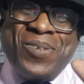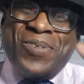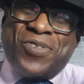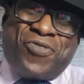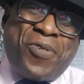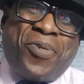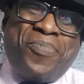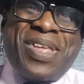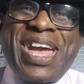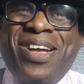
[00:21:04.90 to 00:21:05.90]
Strip him
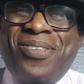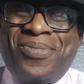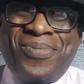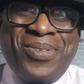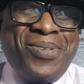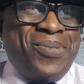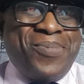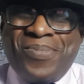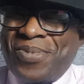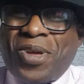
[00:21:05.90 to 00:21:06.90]
down.
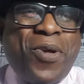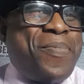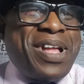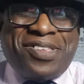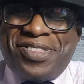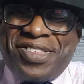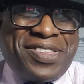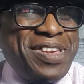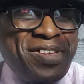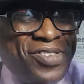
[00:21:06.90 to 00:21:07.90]
Go back to the scene.